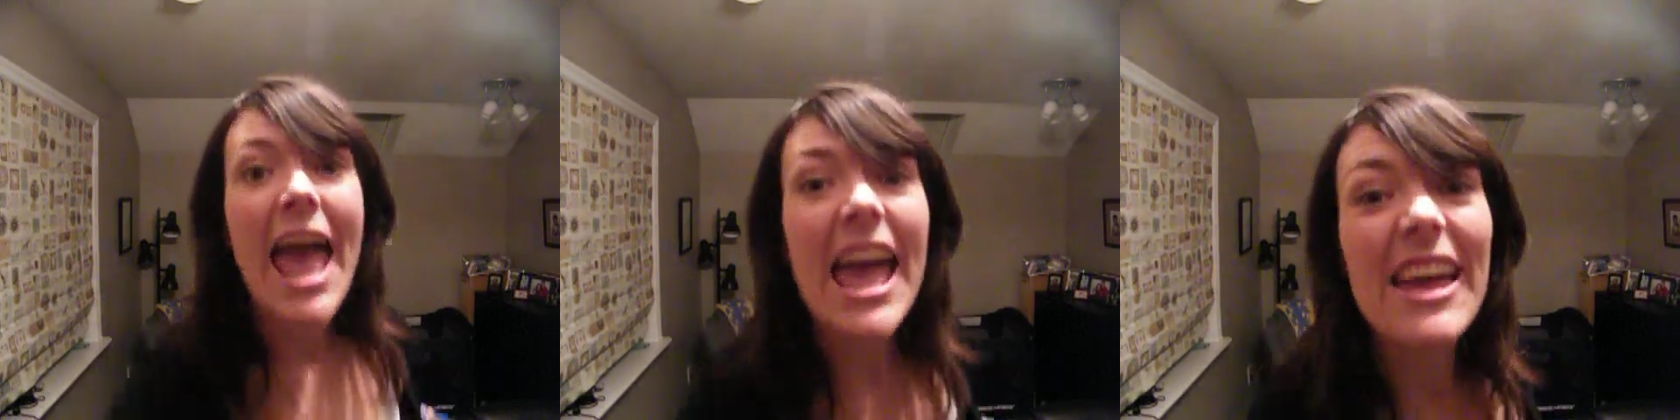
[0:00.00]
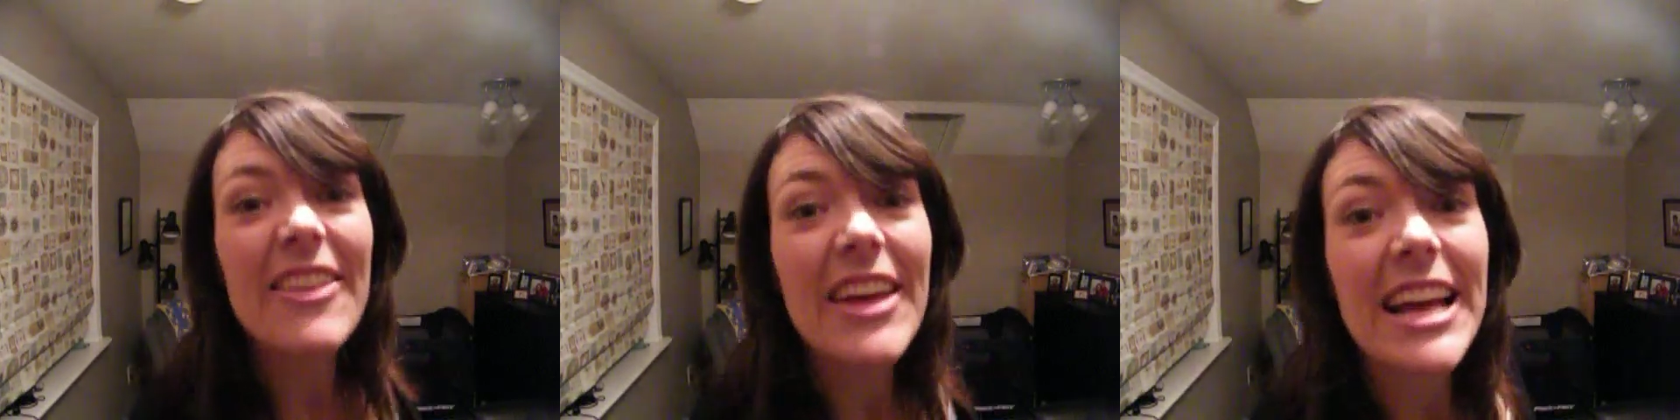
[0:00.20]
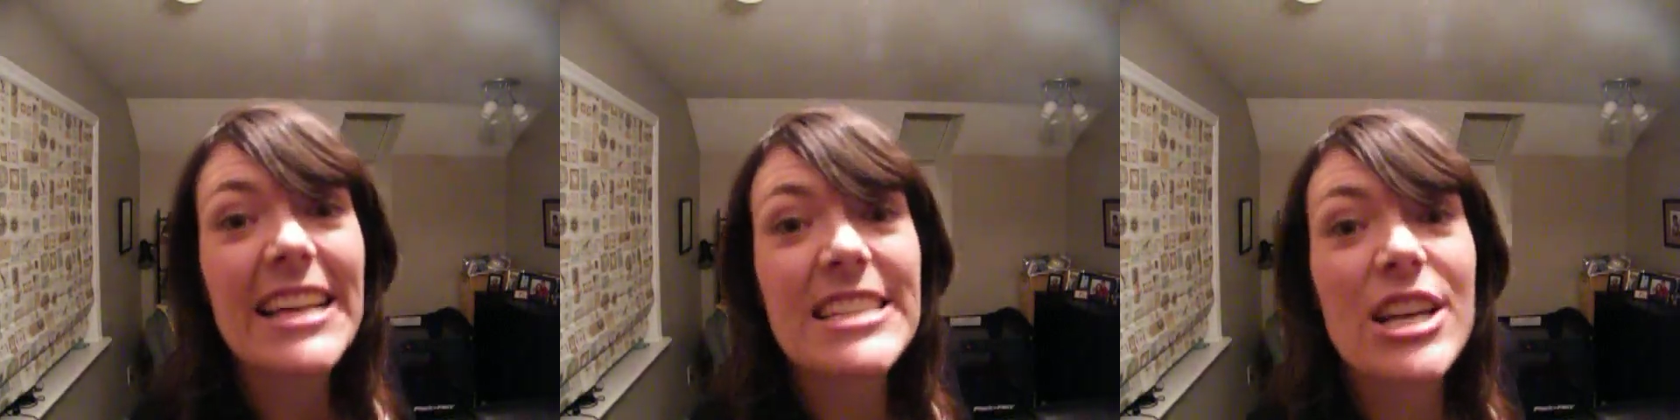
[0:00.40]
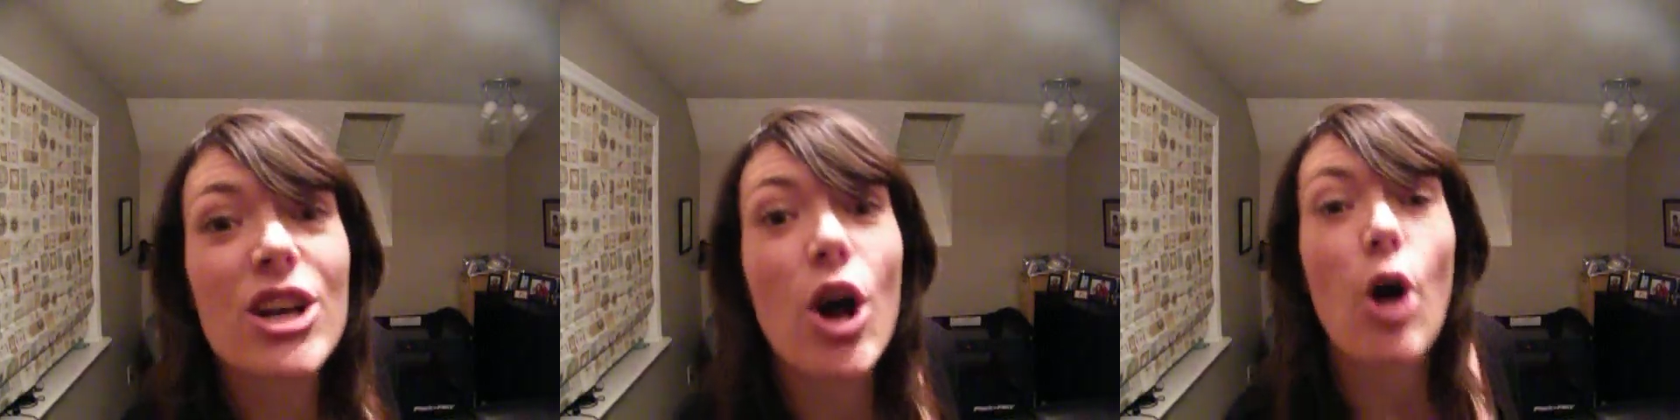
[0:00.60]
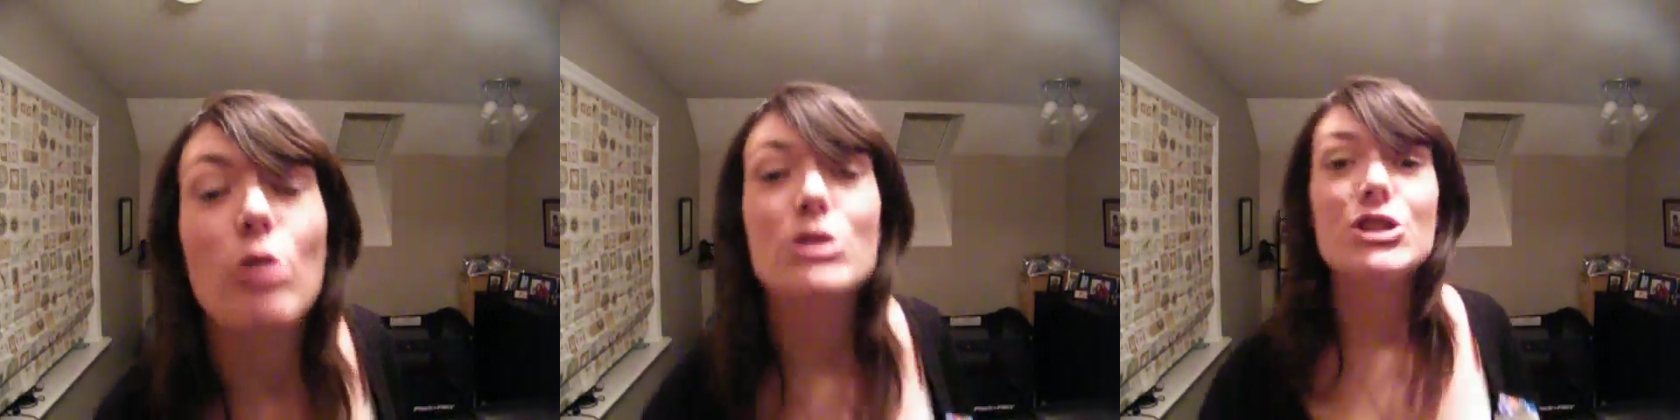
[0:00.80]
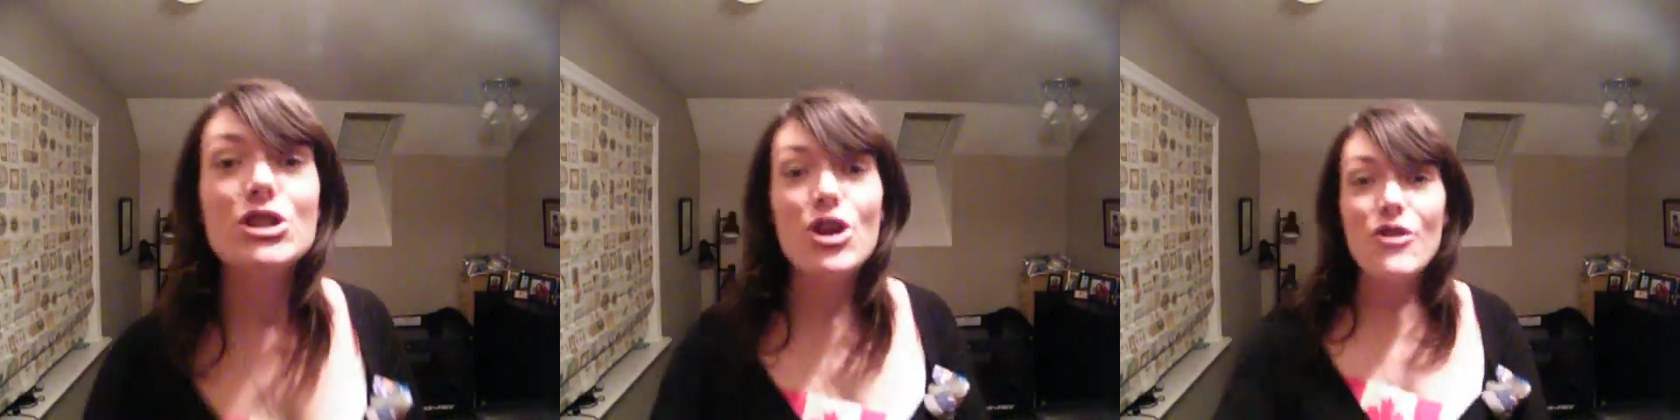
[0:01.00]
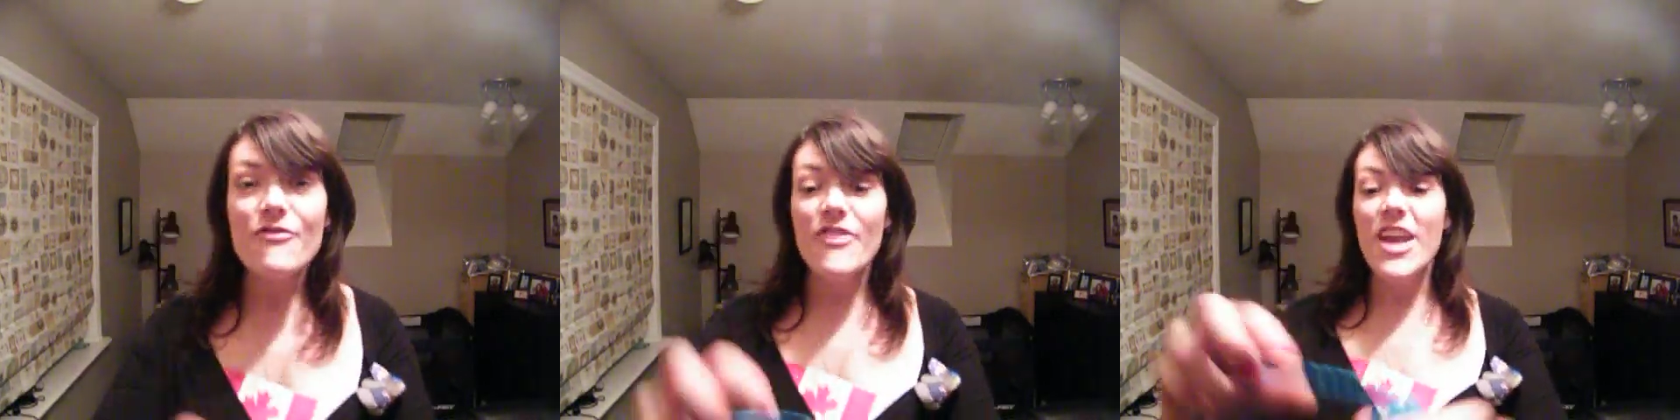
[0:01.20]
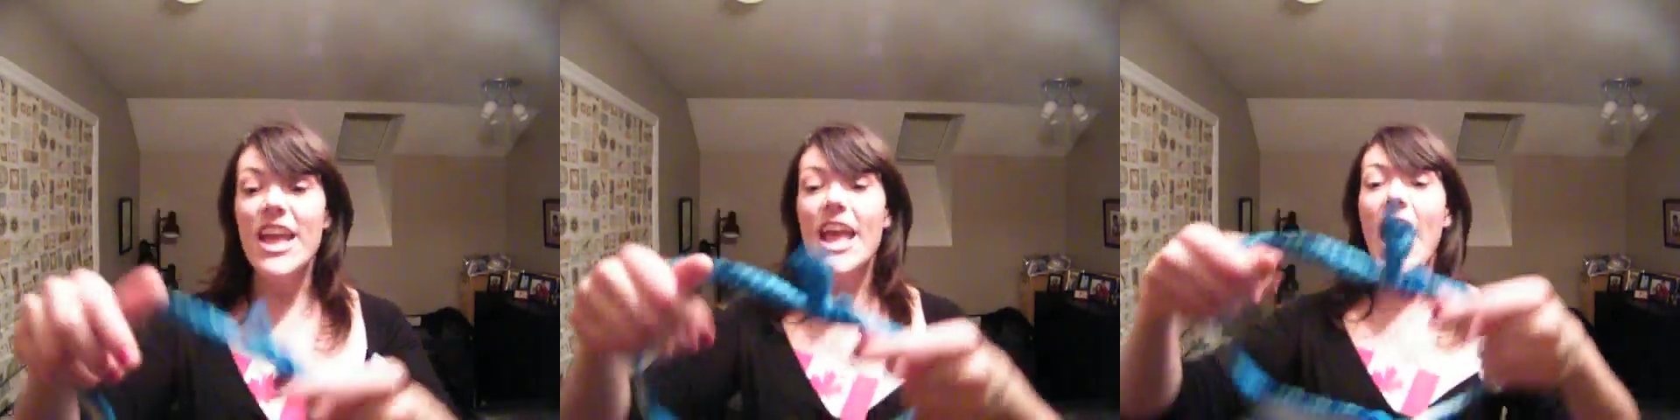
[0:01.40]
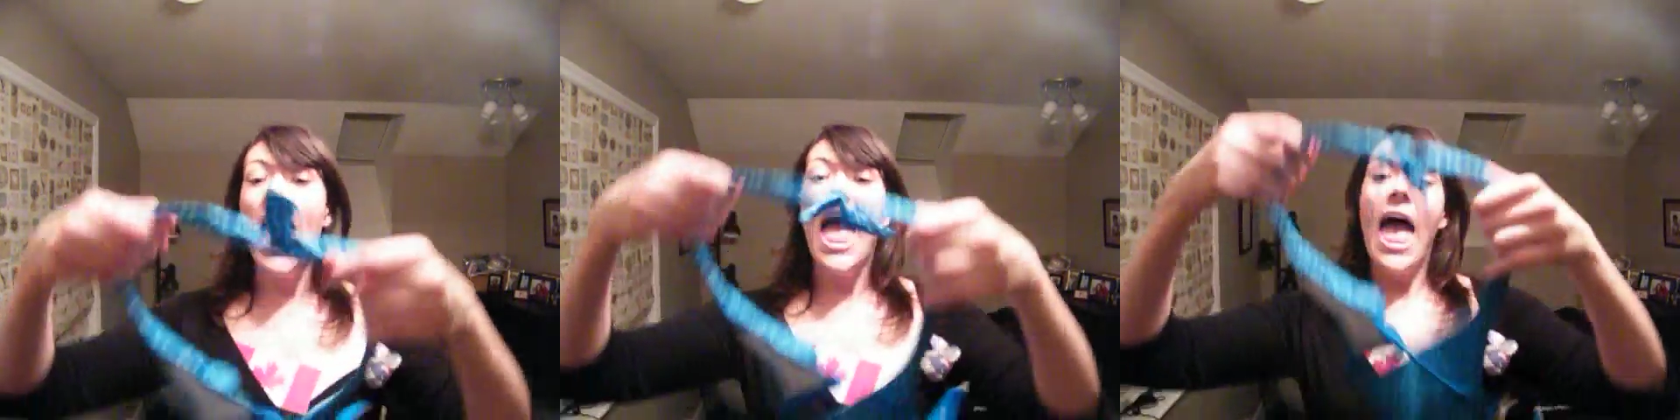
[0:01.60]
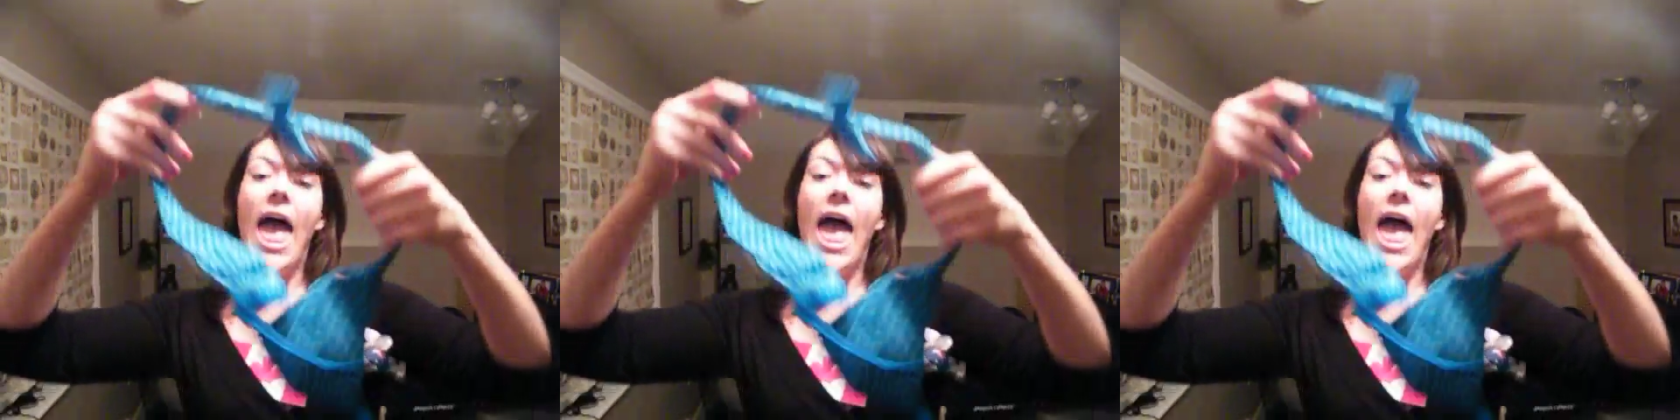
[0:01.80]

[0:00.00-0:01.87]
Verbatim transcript: and they get to go surfing